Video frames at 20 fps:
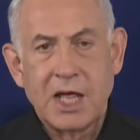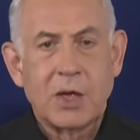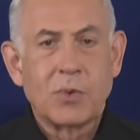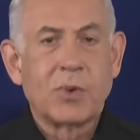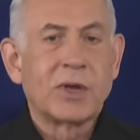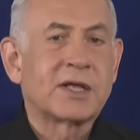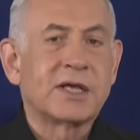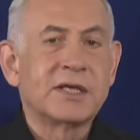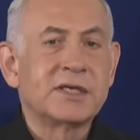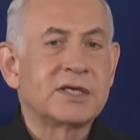It
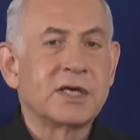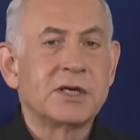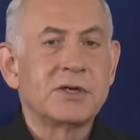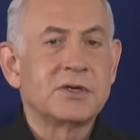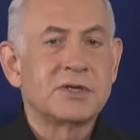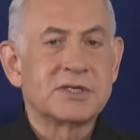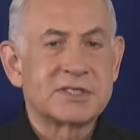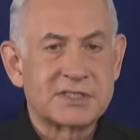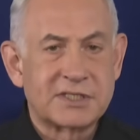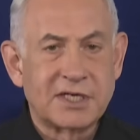will
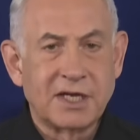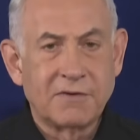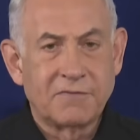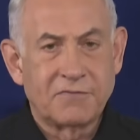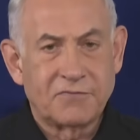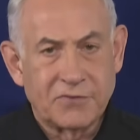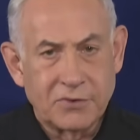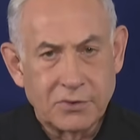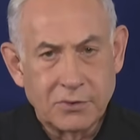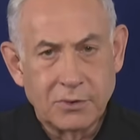continue to steal
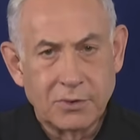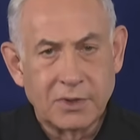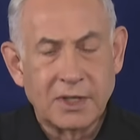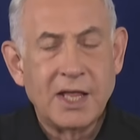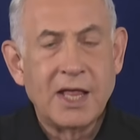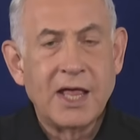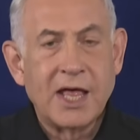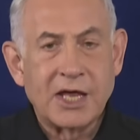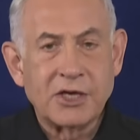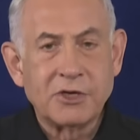fuel
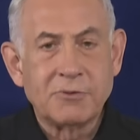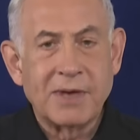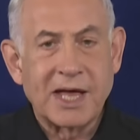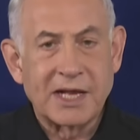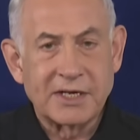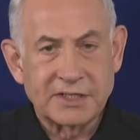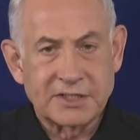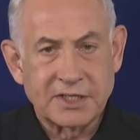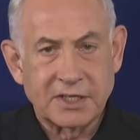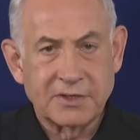and
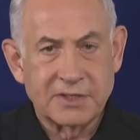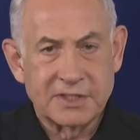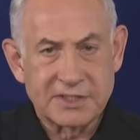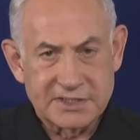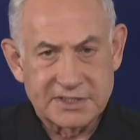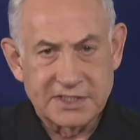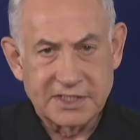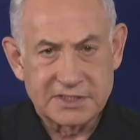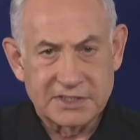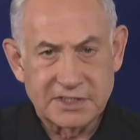humanitarian
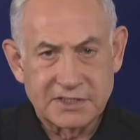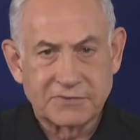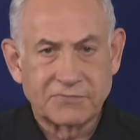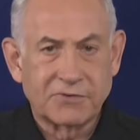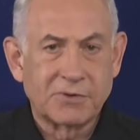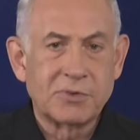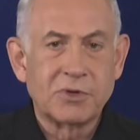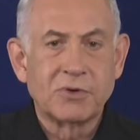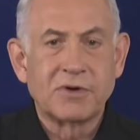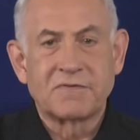assistance
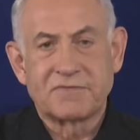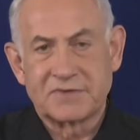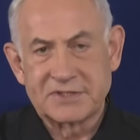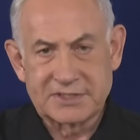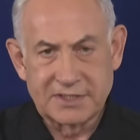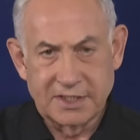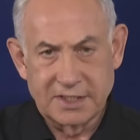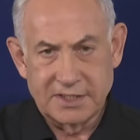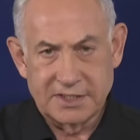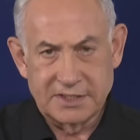from UN
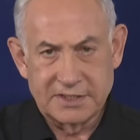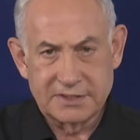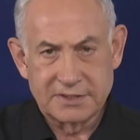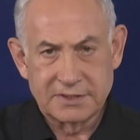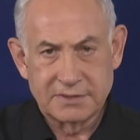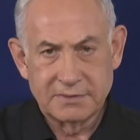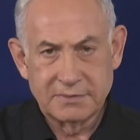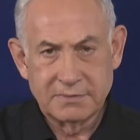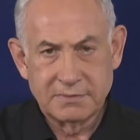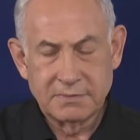facilities.